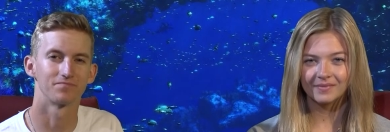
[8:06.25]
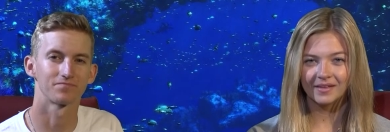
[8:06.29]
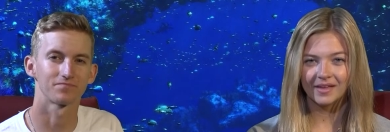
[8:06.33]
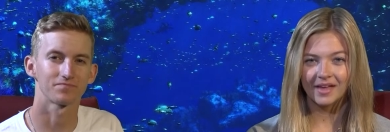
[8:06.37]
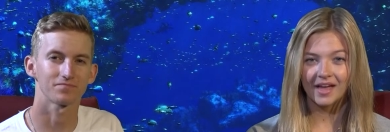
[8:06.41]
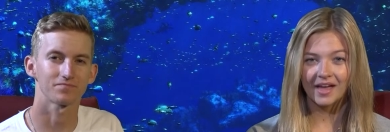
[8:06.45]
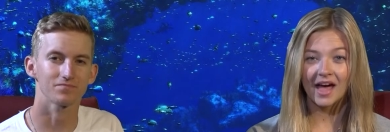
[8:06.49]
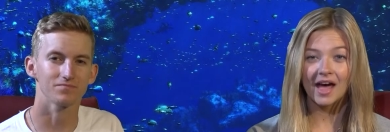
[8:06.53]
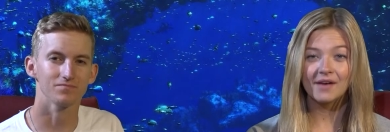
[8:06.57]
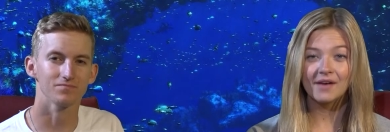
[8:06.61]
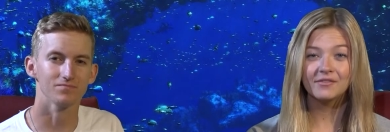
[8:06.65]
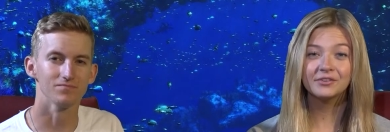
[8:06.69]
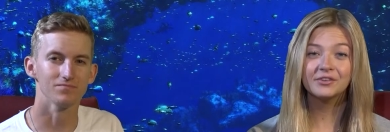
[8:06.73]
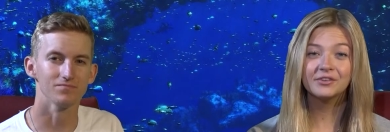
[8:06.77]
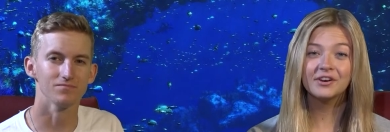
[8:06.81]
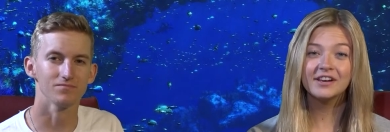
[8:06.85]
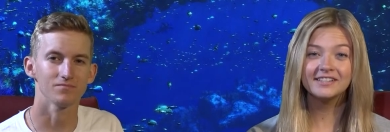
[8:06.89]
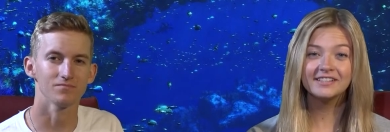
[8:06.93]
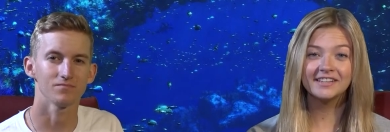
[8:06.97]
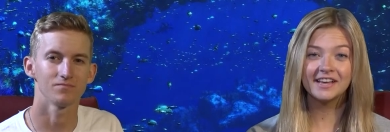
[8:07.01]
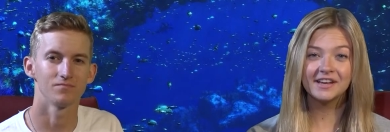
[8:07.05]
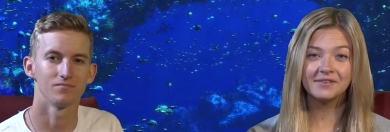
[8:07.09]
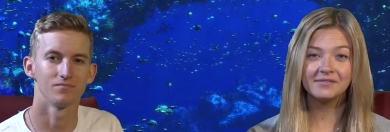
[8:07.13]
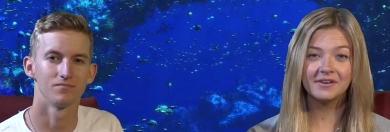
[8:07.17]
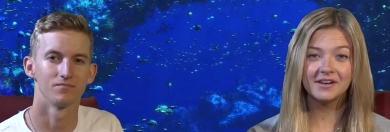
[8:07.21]
Speaker 1: Have a great
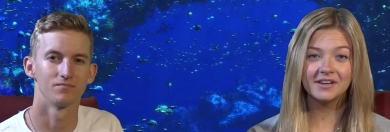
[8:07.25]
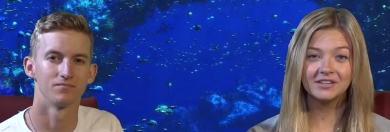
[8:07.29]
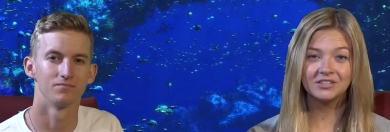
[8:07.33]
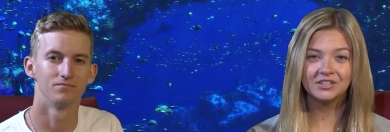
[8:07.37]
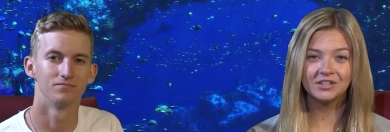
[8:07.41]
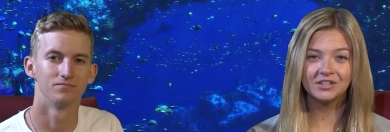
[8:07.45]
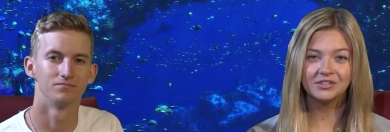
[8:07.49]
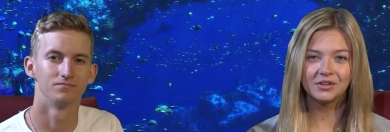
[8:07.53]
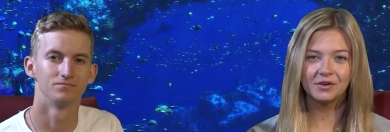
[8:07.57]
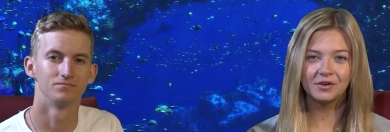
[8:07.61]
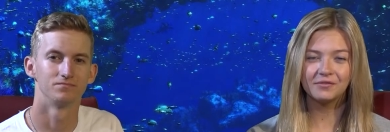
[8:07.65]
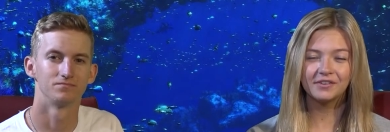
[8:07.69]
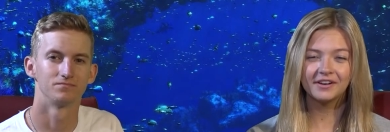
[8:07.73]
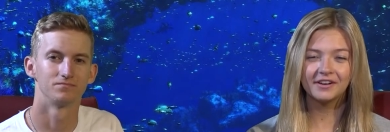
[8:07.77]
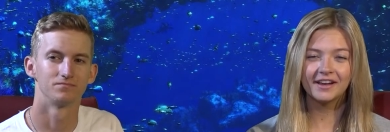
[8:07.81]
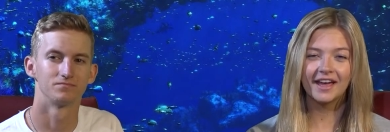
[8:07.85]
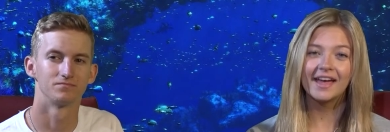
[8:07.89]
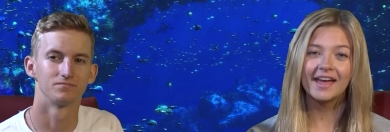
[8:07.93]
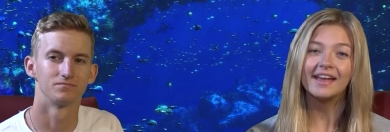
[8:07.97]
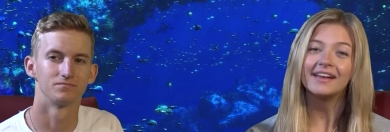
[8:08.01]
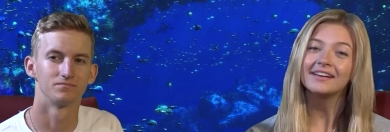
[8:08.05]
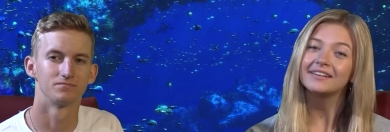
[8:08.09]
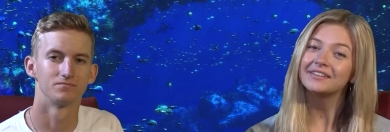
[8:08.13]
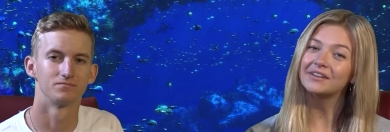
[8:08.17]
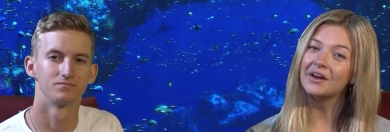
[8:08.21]
day, Ridge, and don't
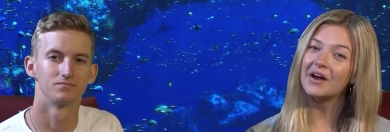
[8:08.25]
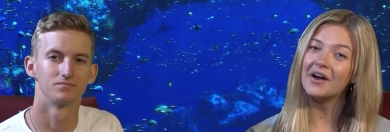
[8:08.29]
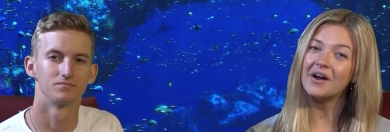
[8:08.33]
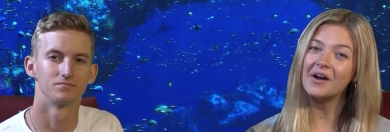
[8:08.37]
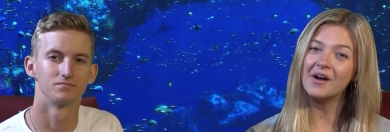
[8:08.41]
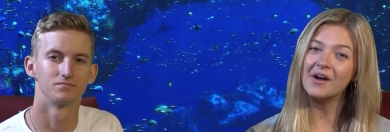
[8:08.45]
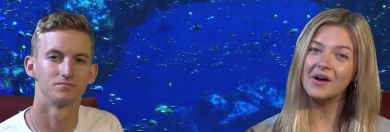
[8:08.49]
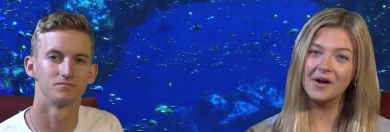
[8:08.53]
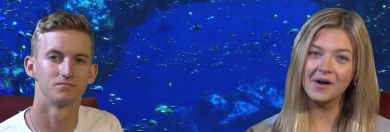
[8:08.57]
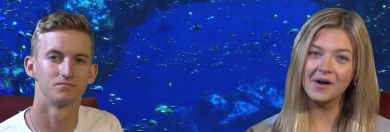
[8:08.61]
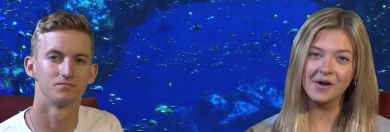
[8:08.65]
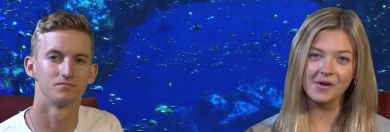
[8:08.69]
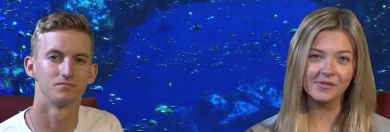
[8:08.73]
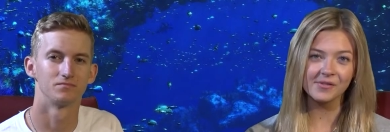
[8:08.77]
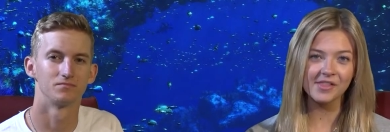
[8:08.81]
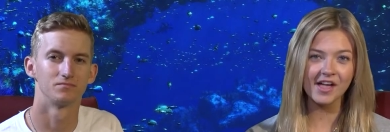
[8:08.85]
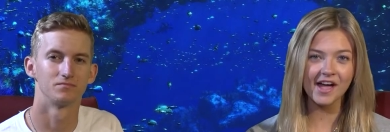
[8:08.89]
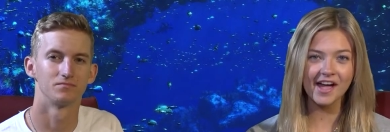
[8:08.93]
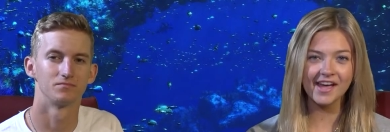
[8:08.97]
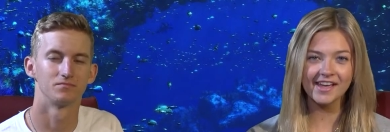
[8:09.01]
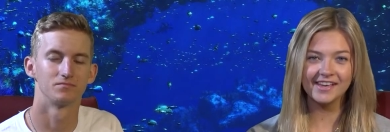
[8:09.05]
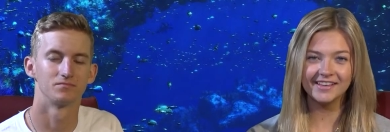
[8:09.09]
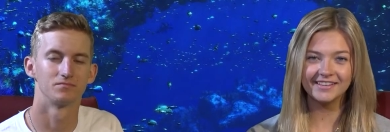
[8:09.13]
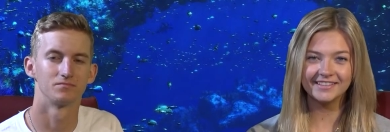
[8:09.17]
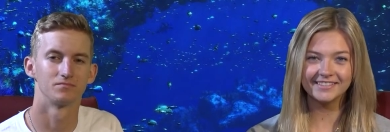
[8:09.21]
forget, go
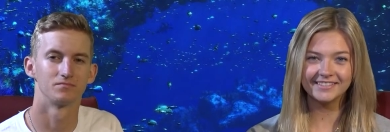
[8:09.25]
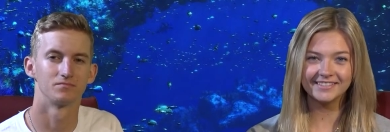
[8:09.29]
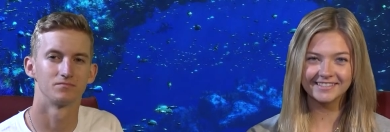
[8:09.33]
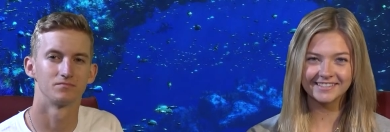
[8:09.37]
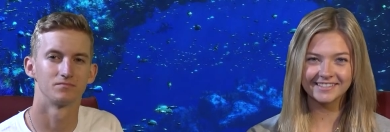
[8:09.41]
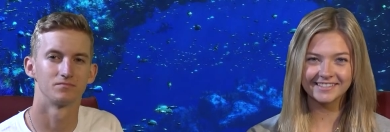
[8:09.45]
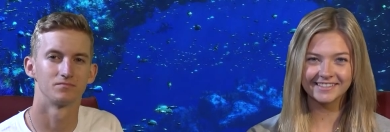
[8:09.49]
Lions!